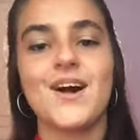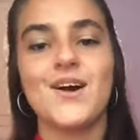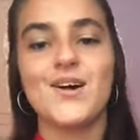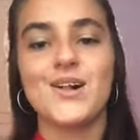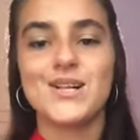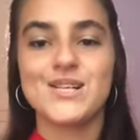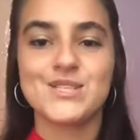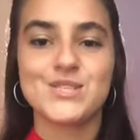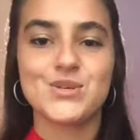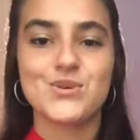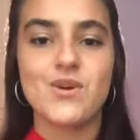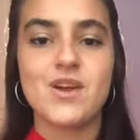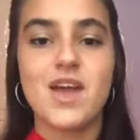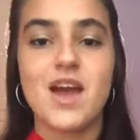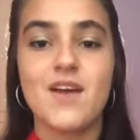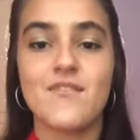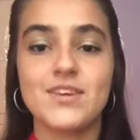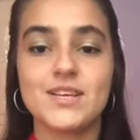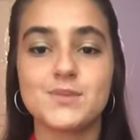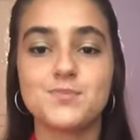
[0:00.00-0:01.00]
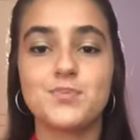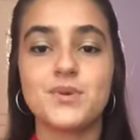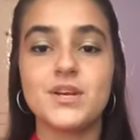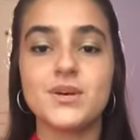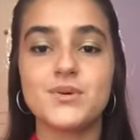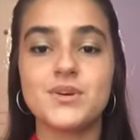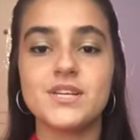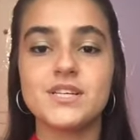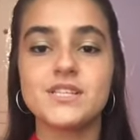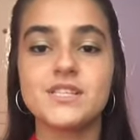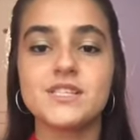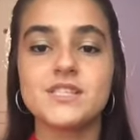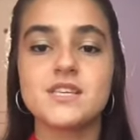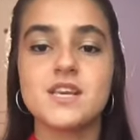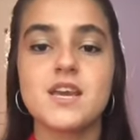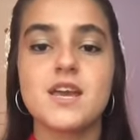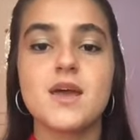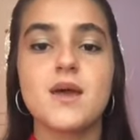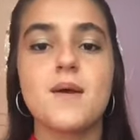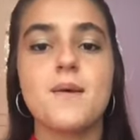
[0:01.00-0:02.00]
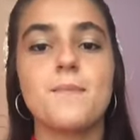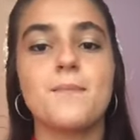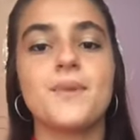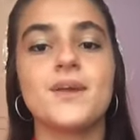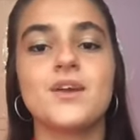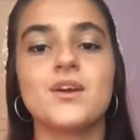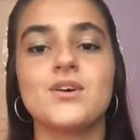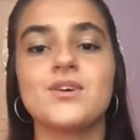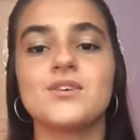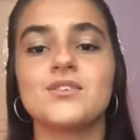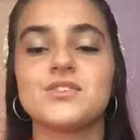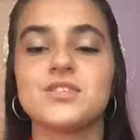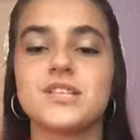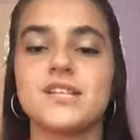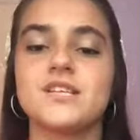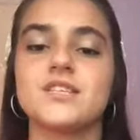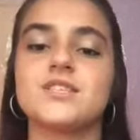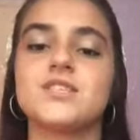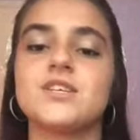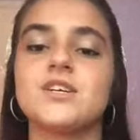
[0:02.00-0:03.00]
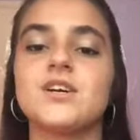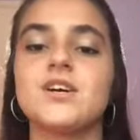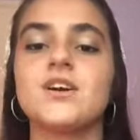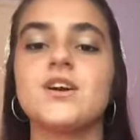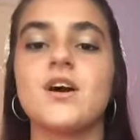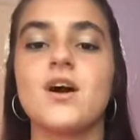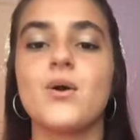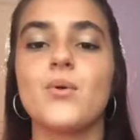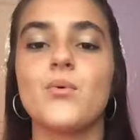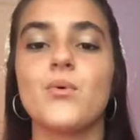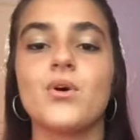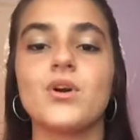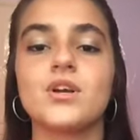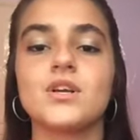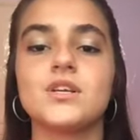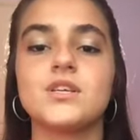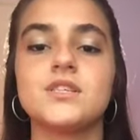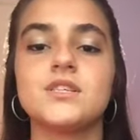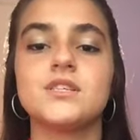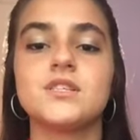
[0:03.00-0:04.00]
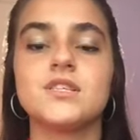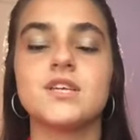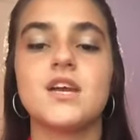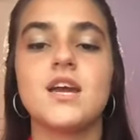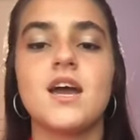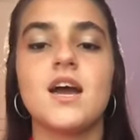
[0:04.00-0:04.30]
Also, I have experience because last year I worked